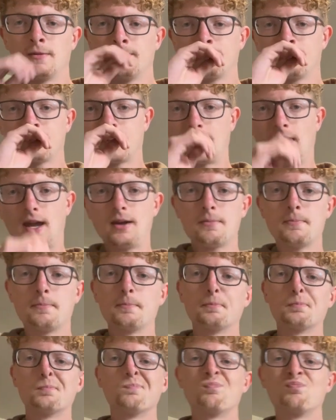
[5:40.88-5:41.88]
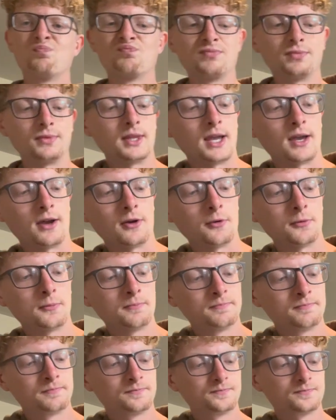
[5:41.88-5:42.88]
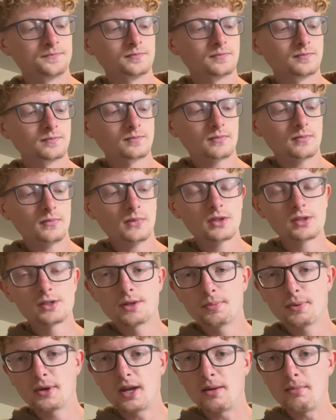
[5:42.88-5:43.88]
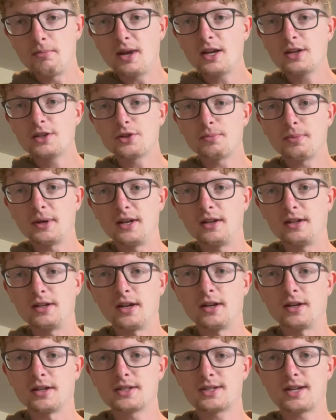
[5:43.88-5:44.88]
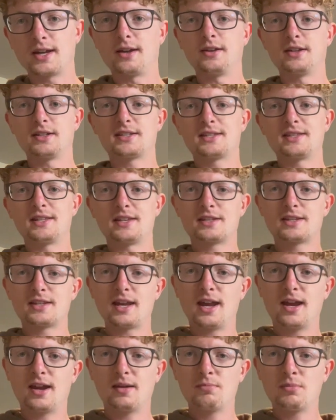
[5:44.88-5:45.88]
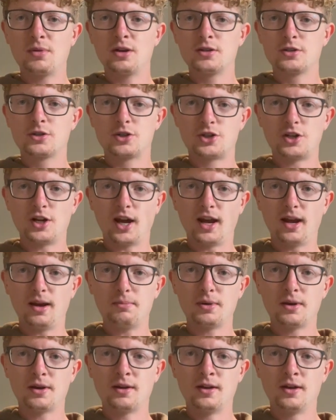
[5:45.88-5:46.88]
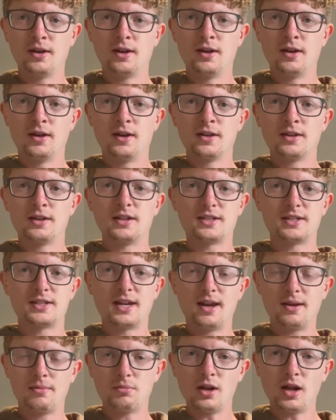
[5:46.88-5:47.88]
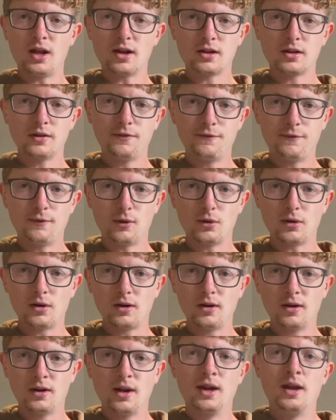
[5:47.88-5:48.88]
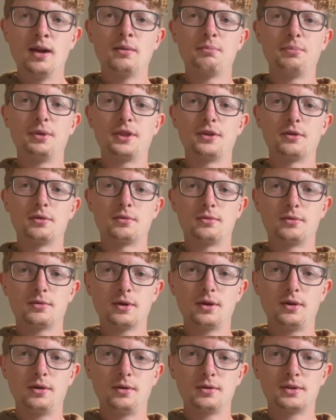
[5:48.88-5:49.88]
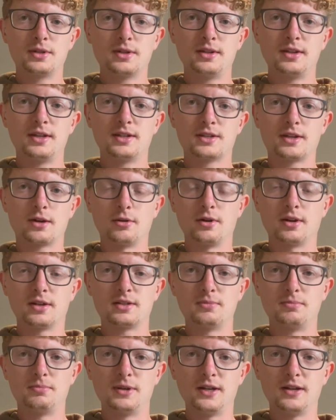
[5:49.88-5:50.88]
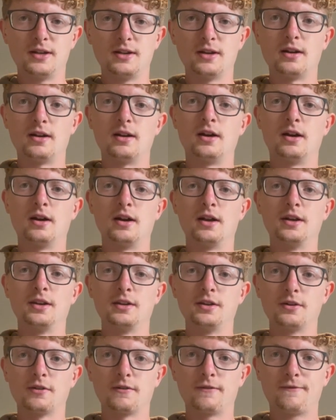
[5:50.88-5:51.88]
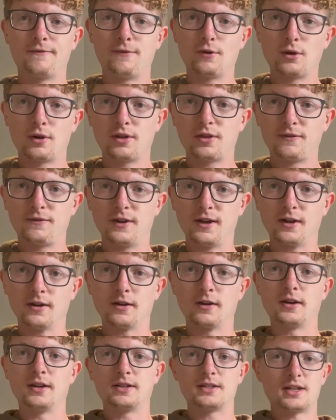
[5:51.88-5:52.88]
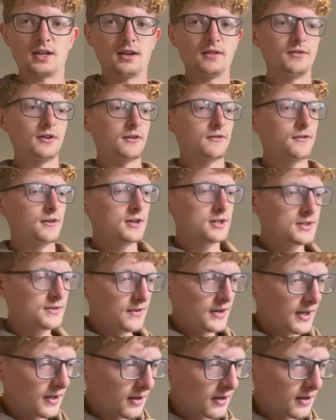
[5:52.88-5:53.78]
Okay, now to play a major pentatonic scale, it's the same shape, the same block of 4, but the root is going to be on your fourth finger instead of your first finger.